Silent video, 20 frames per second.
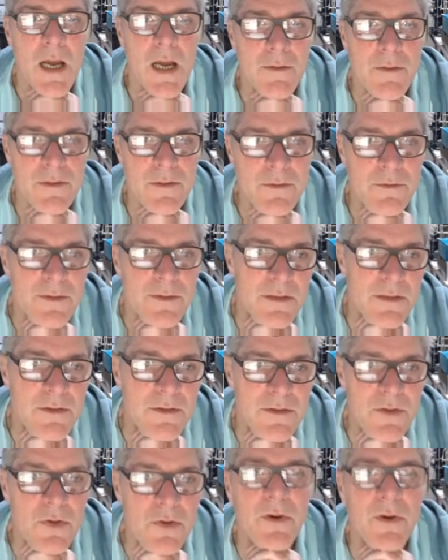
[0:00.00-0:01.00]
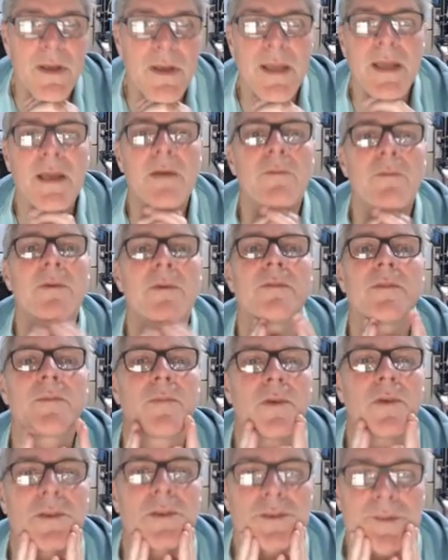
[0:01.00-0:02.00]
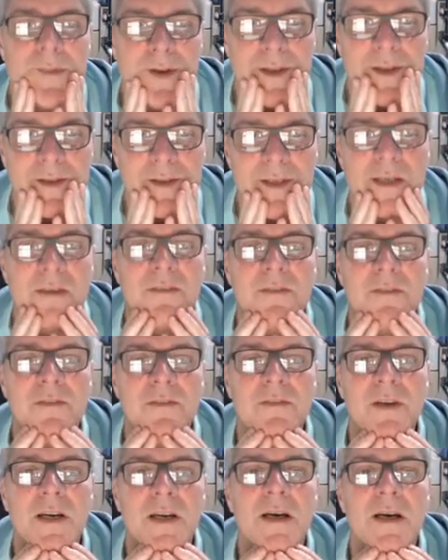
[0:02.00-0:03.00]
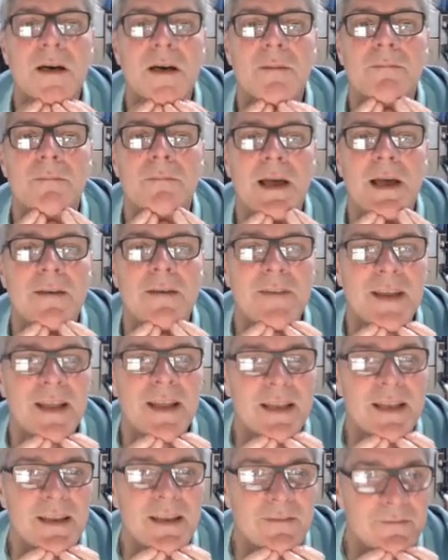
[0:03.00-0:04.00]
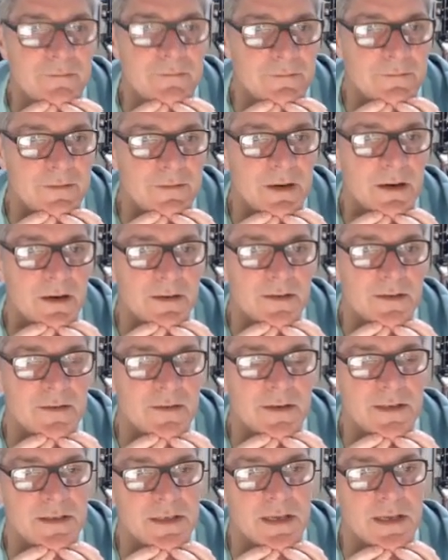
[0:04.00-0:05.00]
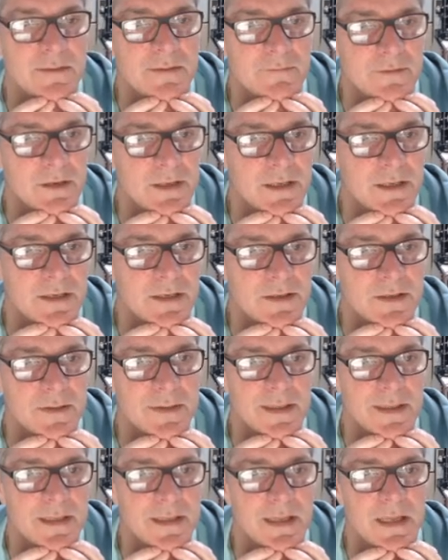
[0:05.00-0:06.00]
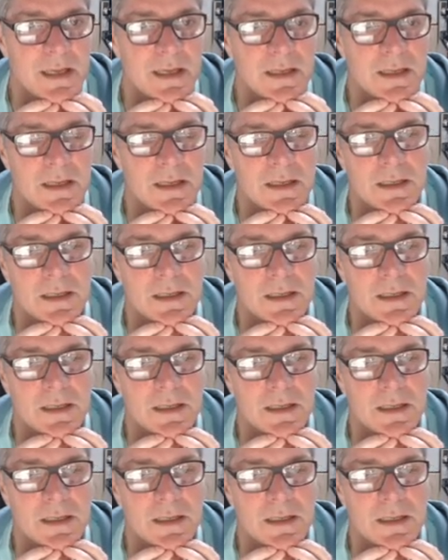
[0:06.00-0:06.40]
I was also toying with the possibility of um, having an even faster STM32 in there.